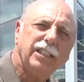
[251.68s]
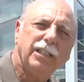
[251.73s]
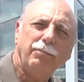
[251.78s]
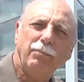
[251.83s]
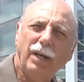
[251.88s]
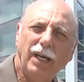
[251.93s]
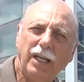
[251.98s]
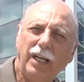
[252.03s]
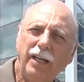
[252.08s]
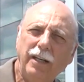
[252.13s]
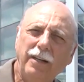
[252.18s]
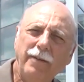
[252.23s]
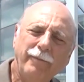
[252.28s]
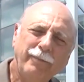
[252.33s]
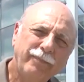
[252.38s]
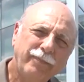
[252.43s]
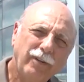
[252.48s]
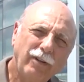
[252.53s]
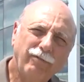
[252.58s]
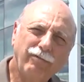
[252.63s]
emitted
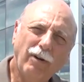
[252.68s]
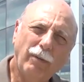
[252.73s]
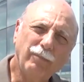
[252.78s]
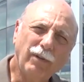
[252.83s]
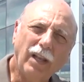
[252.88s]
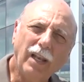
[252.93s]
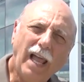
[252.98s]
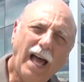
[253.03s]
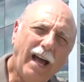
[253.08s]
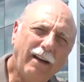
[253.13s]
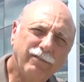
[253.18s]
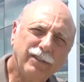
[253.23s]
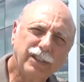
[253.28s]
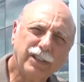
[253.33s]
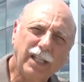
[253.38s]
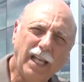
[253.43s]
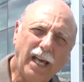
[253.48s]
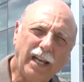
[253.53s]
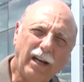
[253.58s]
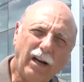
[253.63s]
from the lavas
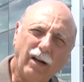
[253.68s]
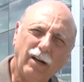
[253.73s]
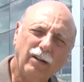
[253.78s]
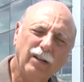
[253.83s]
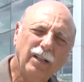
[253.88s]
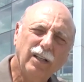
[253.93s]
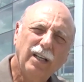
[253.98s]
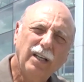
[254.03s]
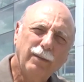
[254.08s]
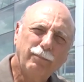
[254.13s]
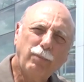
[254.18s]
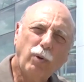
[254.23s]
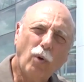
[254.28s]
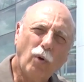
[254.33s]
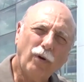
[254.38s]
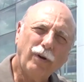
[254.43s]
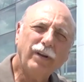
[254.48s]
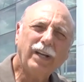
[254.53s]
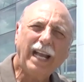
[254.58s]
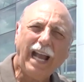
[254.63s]
that are
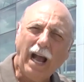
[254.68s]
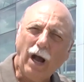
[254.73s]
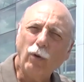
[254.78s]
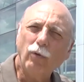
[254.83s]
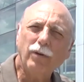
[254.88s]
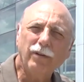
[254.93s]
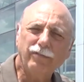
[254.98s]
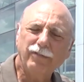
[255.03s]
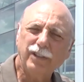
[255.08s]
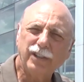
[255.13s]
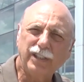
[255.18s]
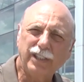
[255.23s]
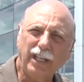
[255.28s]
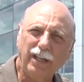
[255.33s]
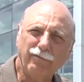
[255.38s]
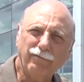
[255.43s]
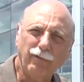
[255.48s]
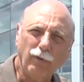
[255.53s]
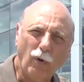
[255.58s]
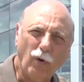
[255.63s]
pouring out of the
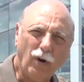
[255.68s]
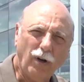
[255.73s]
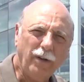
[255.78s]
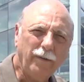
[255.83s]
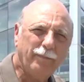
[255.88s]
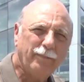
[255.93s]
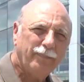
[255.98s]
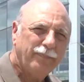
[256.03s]
seafloor,